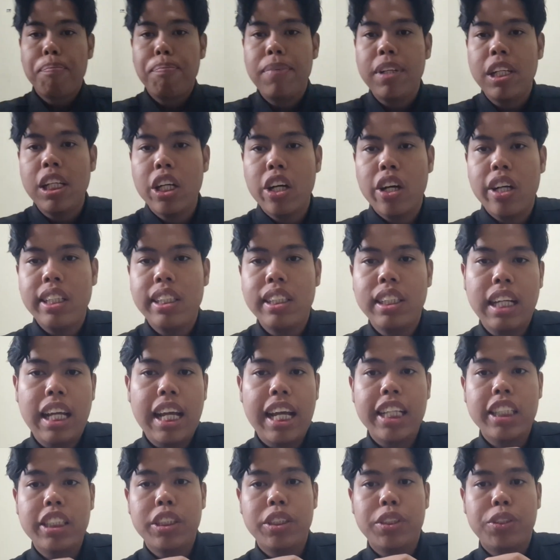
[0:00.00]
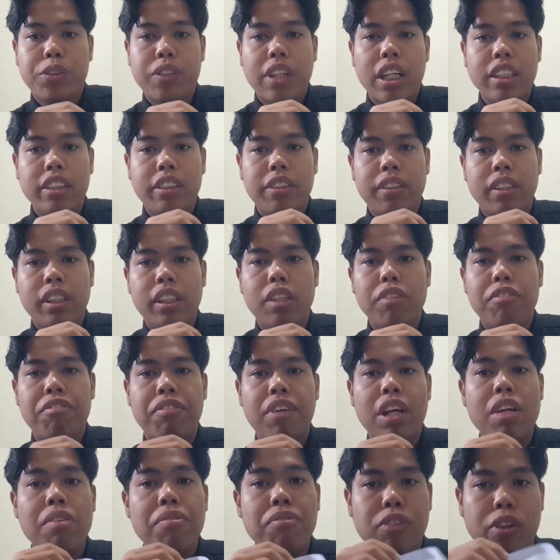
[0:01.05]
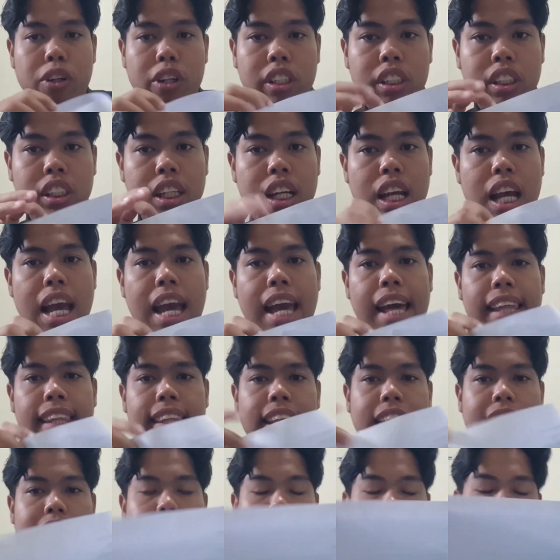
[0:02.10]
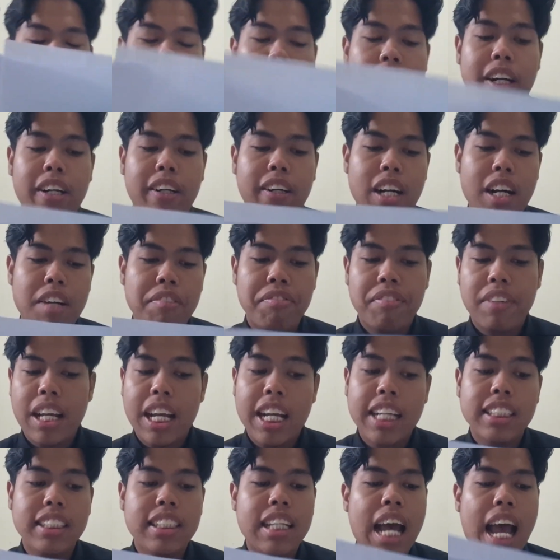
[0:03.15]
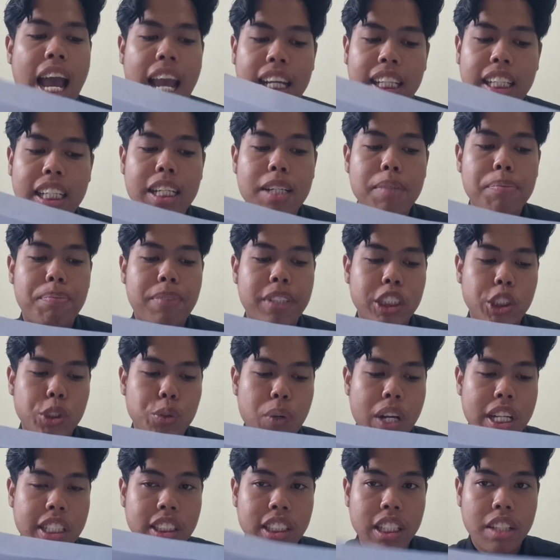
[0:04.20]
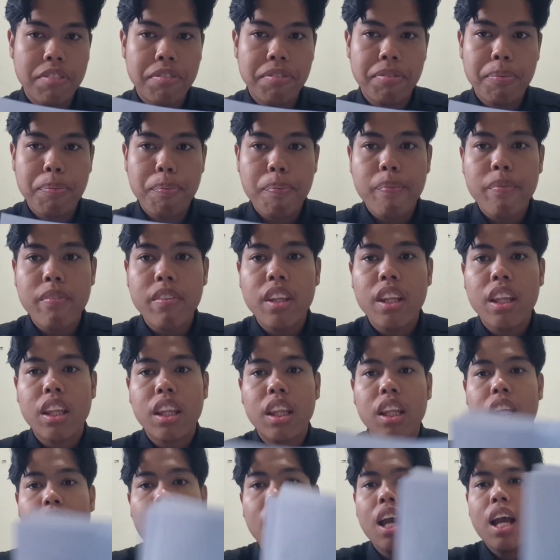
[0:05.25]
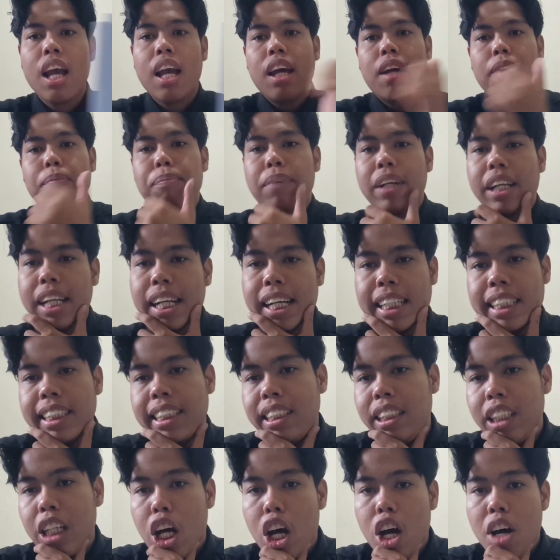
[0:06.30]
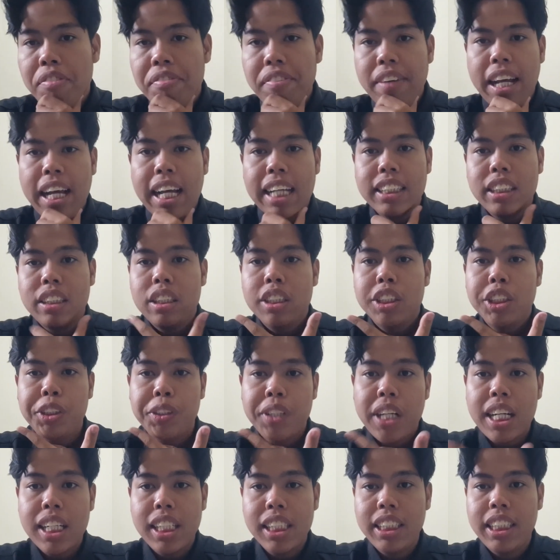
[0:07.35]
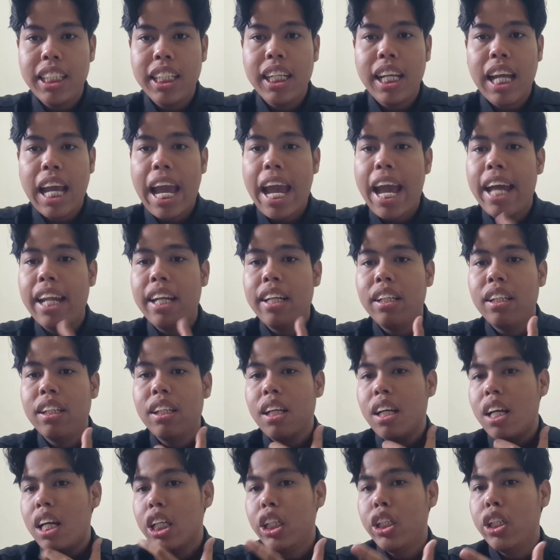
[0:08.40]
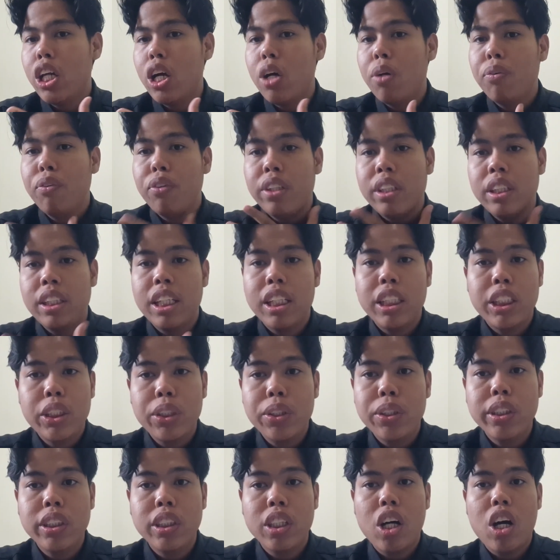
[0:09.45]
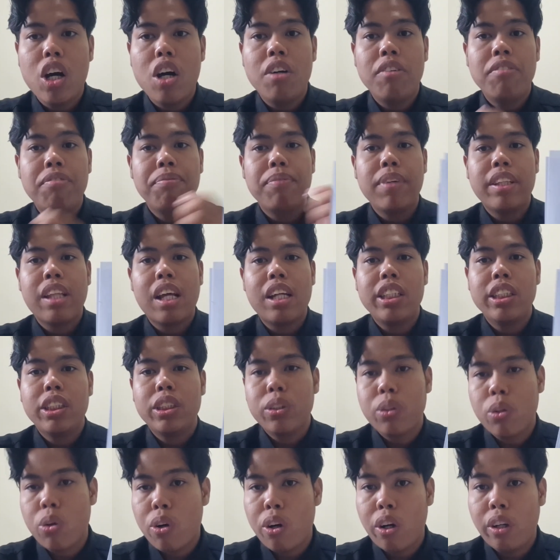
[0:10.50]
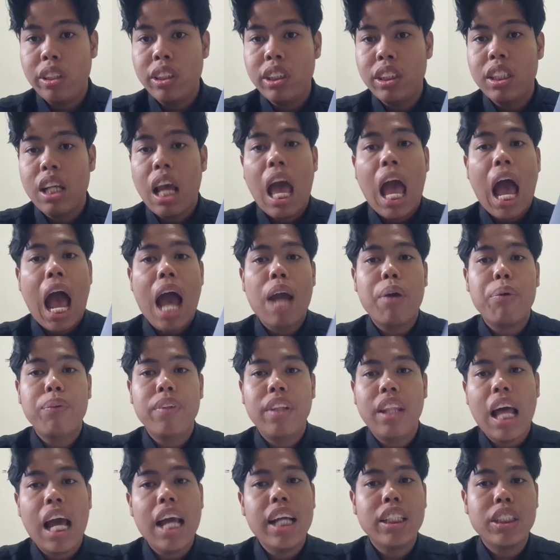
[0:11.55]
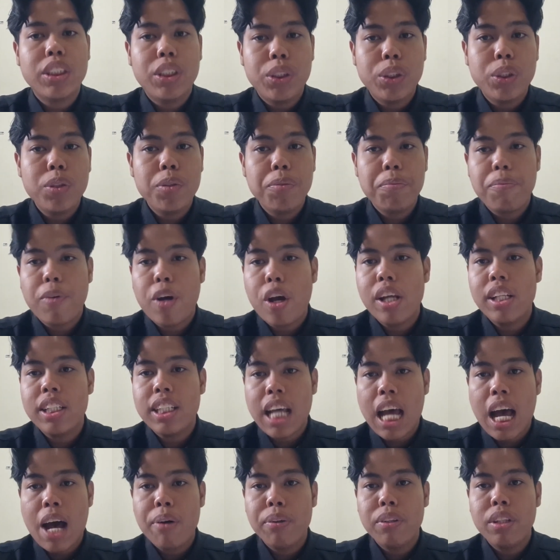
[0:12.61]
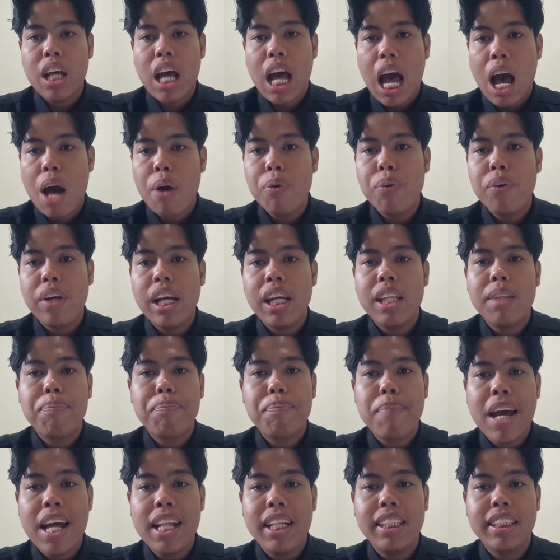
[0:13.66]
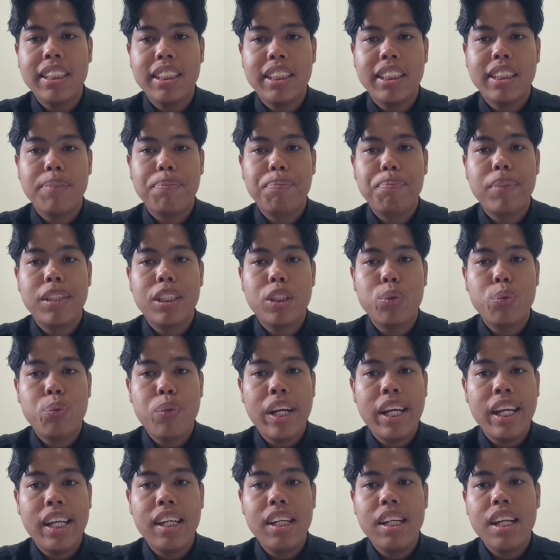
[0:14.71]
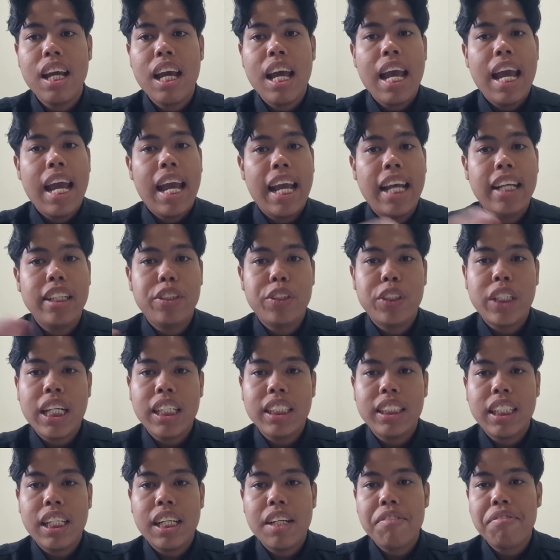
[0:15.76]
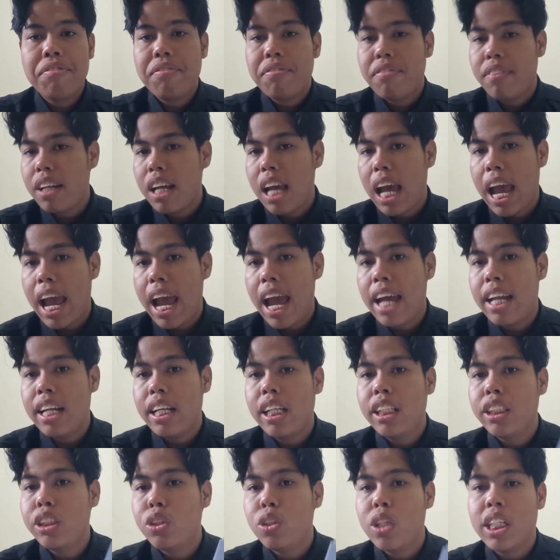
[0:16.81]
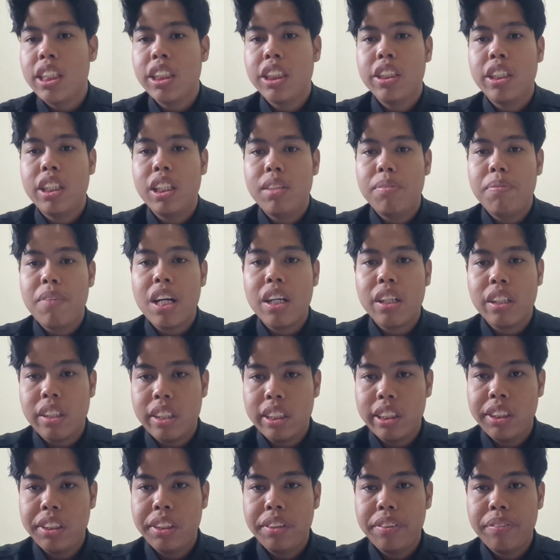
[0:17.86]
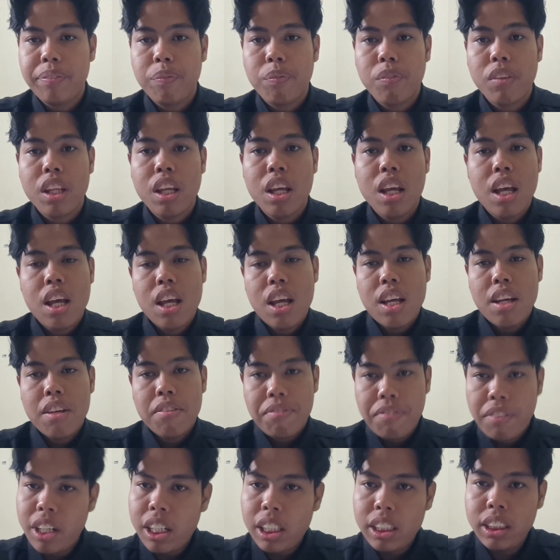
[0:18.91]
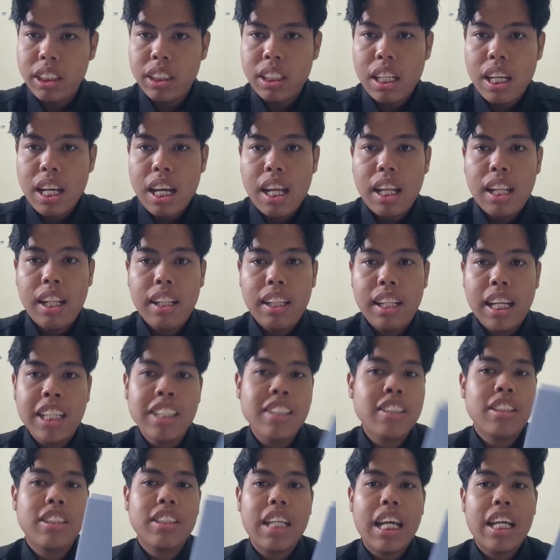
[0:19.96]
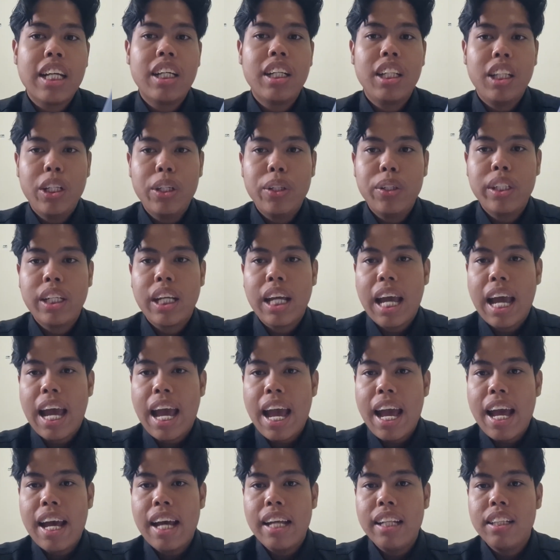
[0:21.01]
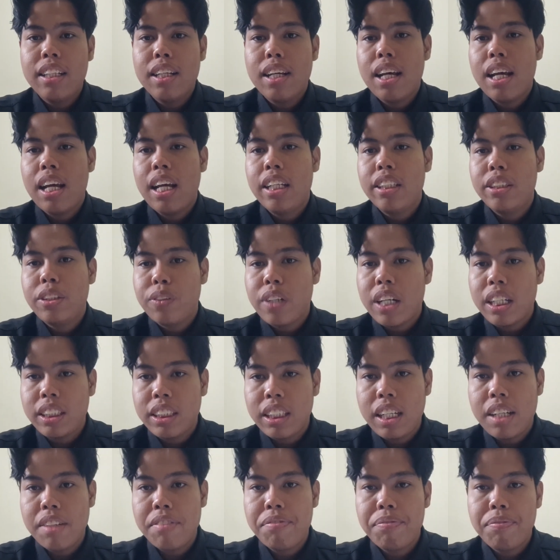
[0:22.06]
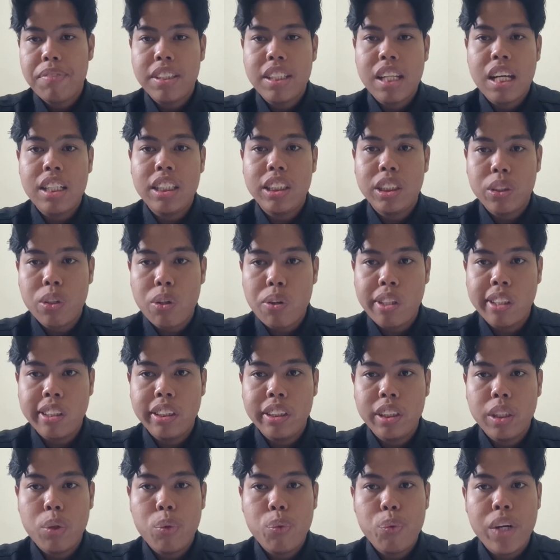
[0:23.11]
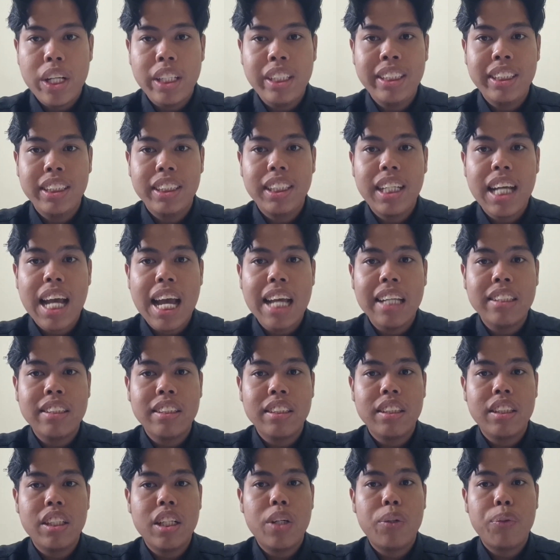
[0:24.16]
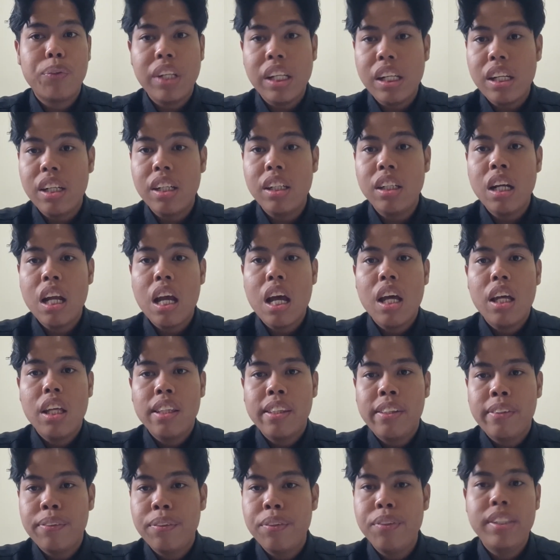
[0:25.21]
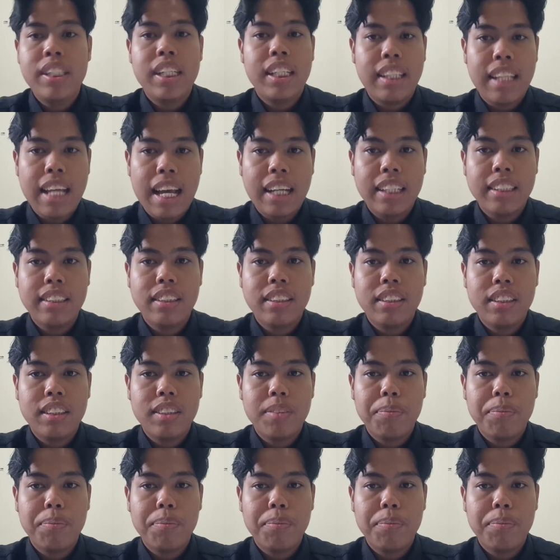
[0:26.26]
beyond its structural framework, this paragraph is highly persuasive because of its strategic and the use of meta discourse. I would like to point out how it balances between interactive and instructional markers. First, let's take a look at interactive meta discourse, which guides the reader through the text.